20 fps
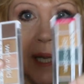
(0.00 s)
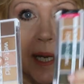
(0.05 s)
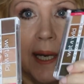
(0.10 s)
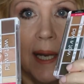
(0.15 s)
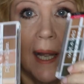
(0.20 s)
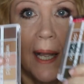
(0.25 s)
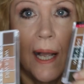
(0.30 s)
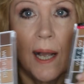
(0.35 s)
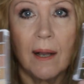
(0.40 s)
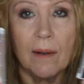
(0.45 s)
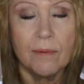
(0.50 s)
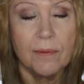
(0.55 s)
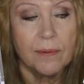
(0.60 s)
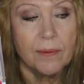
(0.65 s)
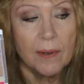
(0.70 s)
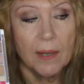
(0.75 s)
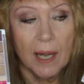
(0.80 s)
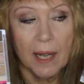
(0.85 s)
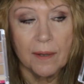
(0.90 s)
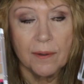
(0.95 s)
They have,
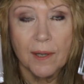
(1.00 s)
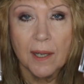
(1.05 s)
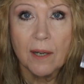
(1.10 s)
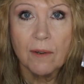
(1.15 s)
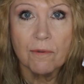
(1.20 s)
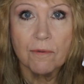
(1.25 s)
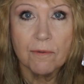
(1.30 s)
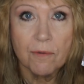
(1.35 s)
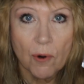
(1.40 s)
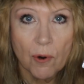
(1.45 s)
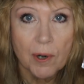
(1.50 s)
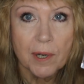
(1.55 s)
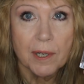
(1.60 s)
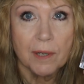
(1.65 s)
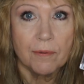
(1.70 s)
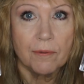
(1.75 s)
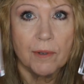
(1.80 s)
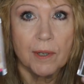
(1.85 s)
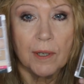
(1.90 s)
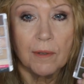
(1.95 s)
I think, 4
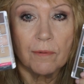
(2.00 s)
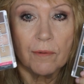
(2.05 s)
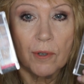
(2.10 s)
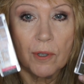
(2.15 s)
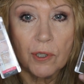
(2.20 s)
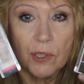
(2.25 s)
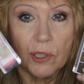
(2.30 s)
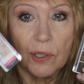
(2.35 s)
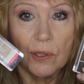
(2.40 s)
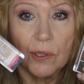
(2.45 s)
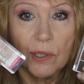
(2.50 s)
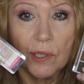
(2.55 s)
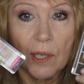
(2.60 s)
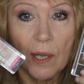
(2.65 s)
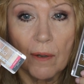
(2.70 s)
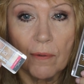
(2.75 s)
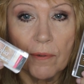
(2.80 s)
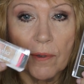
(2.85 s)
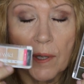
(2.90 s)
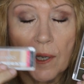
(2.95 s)
different versions
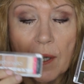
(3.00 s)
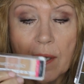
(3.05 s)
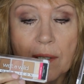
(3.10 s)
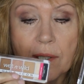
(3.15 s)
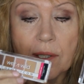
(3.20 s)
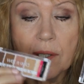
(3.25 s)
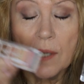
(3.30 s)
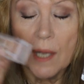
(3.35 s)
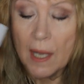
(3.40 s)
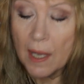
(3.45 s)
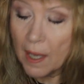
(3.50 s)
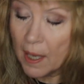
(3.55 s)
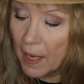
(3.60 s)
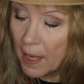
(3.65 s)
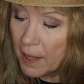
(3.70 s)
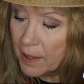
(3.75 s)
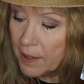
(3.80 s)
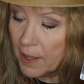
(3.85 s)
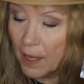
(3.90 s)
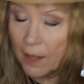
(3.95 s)
of this,
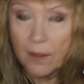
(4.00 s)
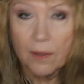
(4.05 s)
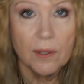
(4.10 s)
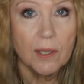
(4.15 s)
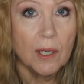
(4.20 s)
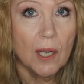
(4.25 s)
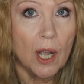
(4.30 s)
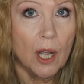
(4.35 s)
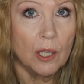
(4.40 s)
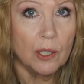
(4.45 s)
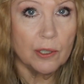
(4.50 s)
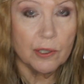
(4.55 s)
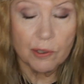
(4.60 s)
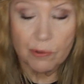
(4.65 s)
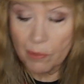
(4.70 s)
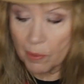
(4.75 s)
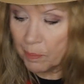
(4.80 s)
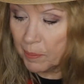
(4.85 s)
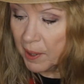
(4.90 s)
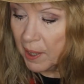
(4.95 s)
and none of the
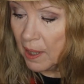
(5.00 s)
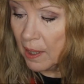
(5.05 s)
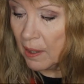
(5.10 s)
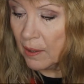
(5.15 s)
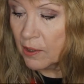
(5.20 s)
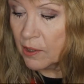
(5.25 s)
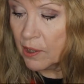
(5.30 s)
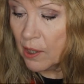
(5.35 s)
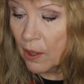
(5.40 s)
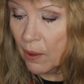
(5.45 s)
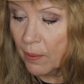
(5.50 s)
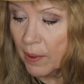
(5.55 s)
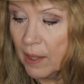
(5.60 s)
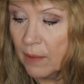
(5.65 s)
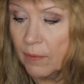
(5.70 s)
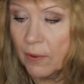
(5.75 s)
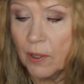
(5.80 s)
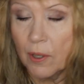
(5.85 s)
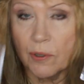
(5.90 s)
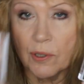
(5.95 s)
colors repeat. So
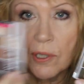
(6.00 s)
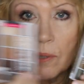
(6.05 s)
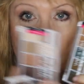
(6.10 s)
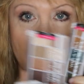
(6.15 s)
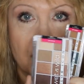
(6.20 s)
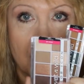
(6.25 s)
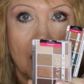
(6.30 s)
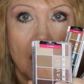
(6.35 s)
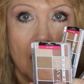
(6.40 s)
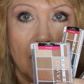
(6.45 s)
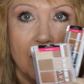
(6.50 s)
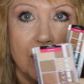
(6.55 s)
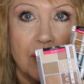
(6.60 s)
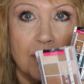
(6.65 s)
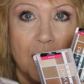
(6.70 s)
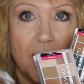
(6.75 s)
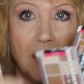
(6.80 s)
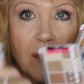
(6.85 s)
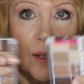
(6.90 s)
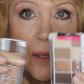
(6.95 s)
even though some of the
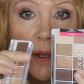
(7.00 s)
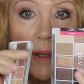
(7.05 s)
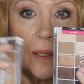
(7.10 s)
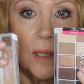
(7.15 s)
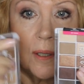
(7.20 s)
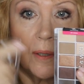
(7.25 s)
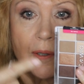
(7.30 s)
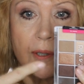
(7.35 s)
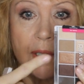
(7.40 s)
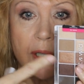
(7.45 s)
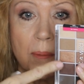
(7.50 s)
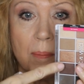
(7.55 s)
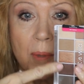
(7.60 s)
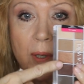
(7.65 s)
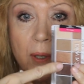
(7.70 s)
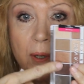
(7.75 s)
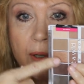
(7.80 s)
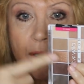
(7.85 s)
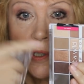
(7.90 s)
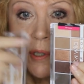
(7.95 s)
colors may look a little
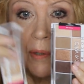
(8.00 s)
similar